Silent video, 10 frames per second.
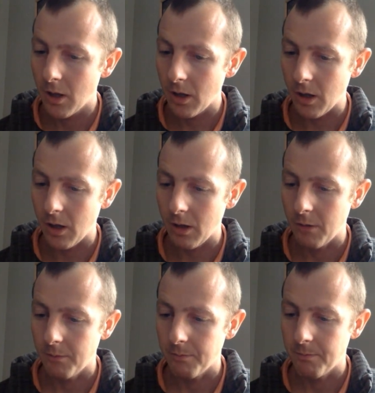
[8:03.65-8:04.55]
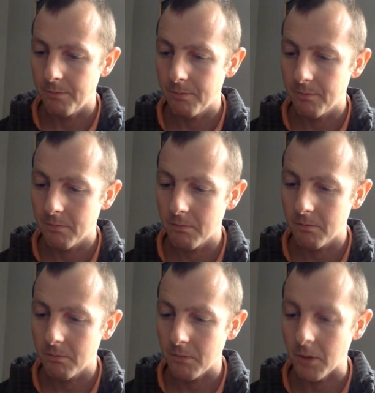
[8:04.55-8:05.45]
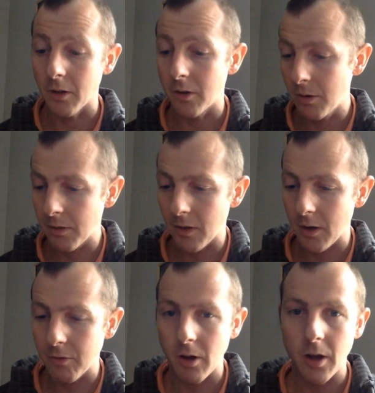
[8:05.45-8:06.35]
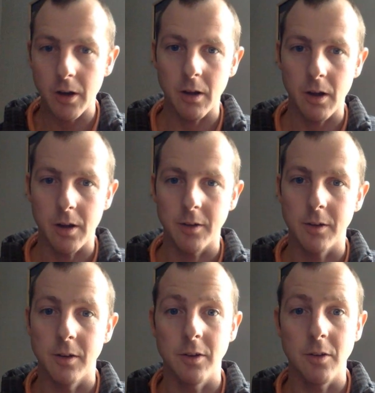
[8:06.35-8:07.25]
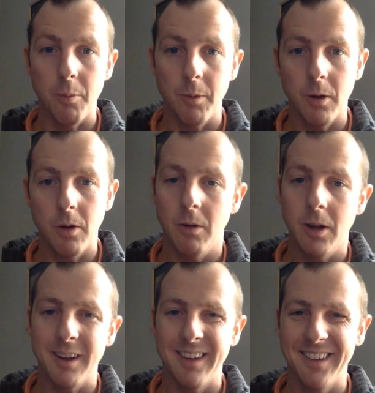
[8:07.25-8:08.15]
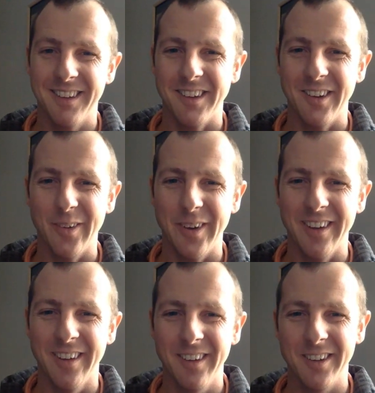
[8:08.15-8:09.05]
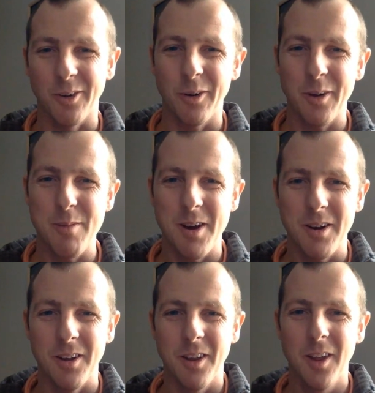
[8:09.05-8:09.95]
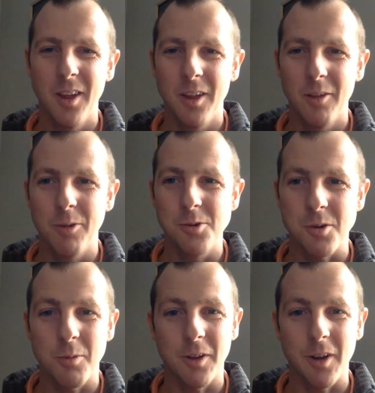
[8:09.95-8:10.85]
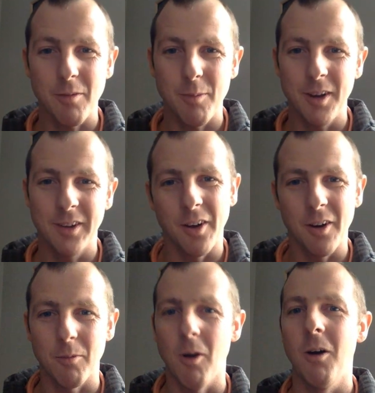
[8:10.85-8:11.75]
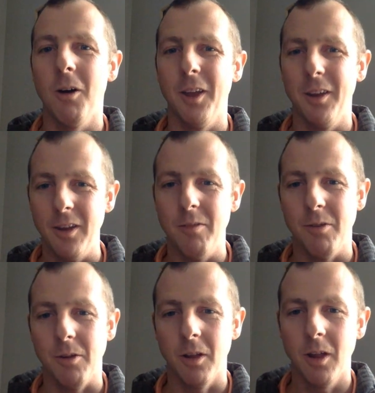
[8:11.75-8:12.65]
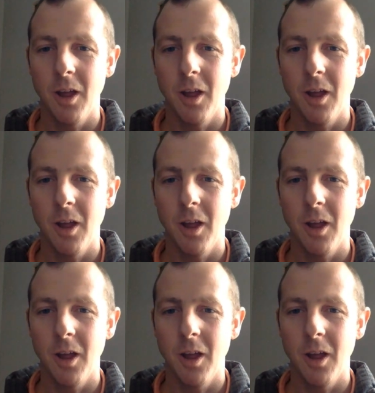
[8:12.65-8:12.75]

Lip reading: Another unit that I've taught is a dystopia unit. So a story about a future where the government has gone wrong and evil.